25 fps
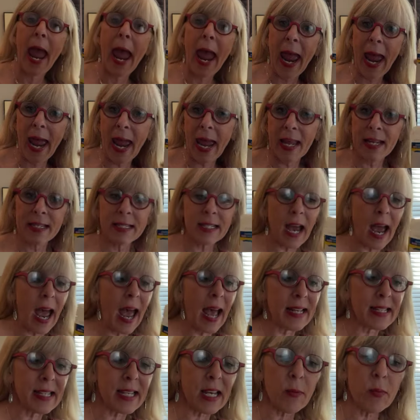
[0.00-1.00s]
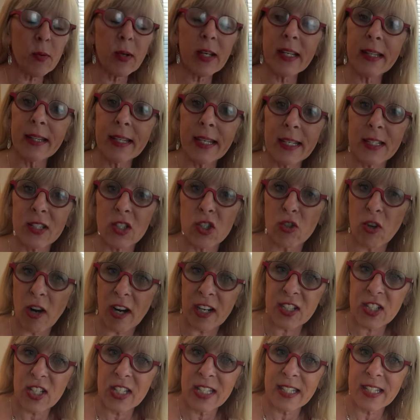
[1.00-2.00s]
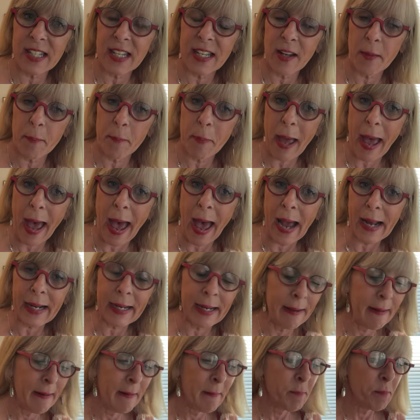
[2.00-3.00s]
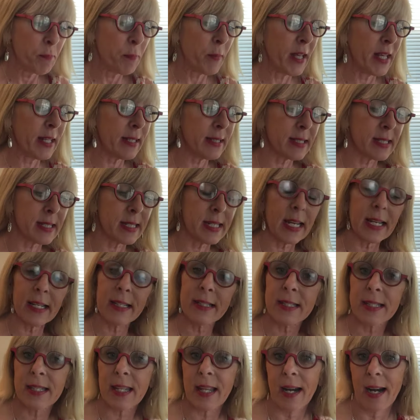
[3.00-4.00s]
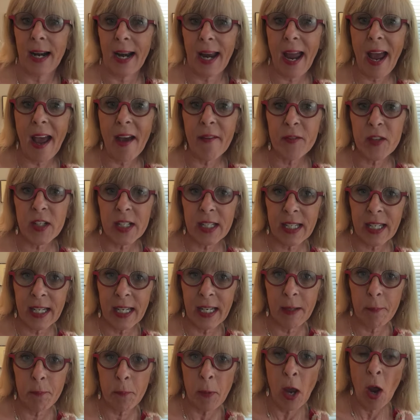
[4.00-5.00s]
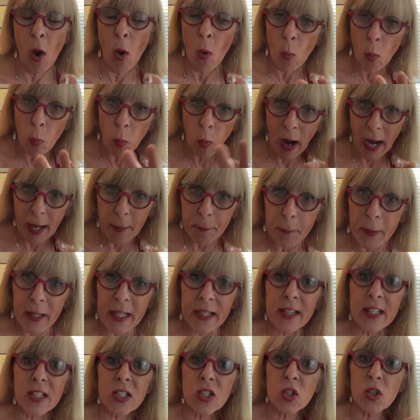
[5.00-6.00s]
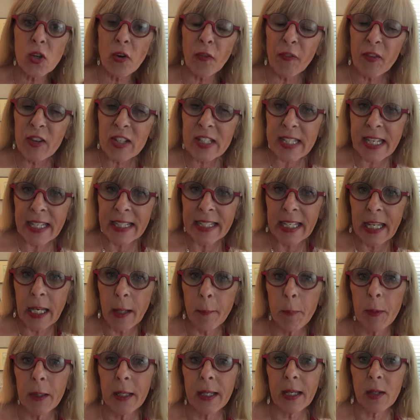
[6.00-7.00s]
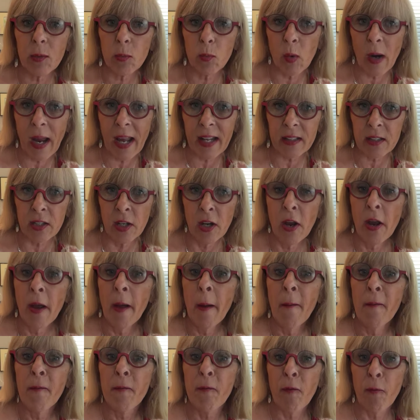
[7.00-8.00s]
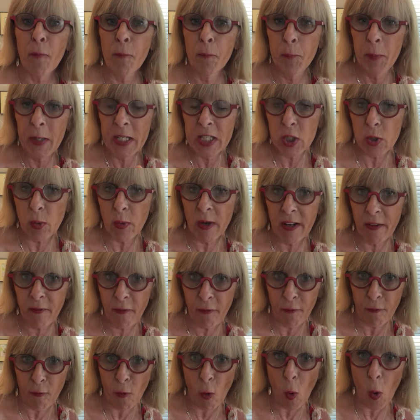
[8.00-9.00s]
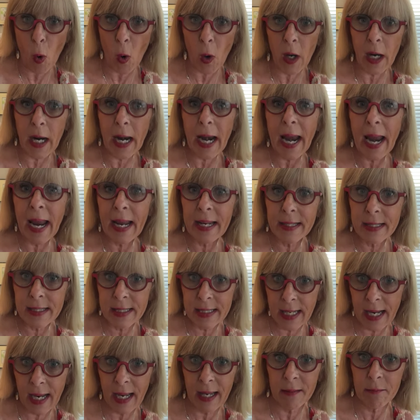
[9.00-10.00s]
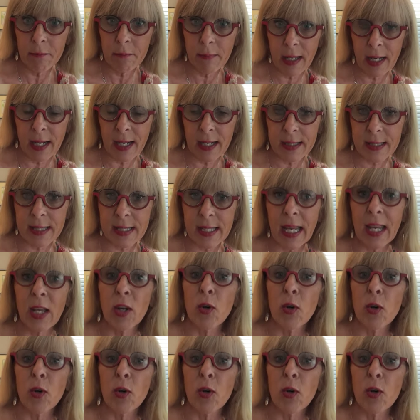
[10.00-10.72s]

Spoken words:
and as I read the instructions in the back, it states that I have to keep wiping the surface and keeping it wet between 4 and 10 minutes in